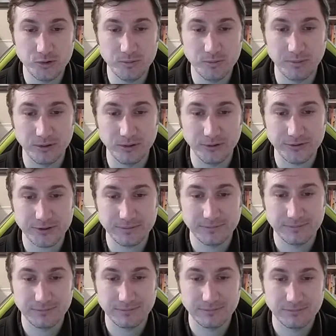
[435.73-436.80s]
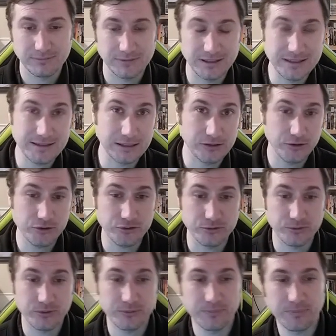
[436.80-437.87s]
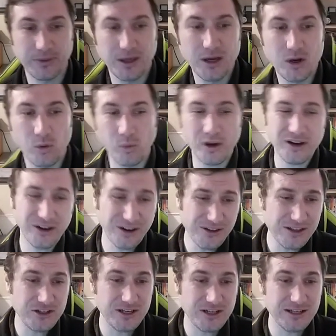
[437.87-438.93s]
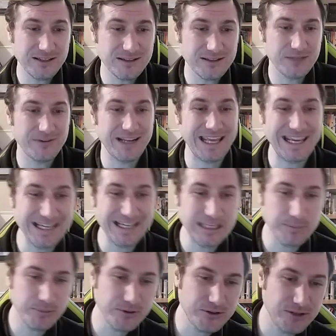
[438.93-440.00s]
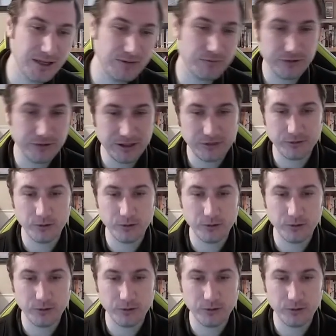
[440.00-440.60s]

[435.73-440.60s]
Bolt is telling the truth. What are the chances of an 80% free throw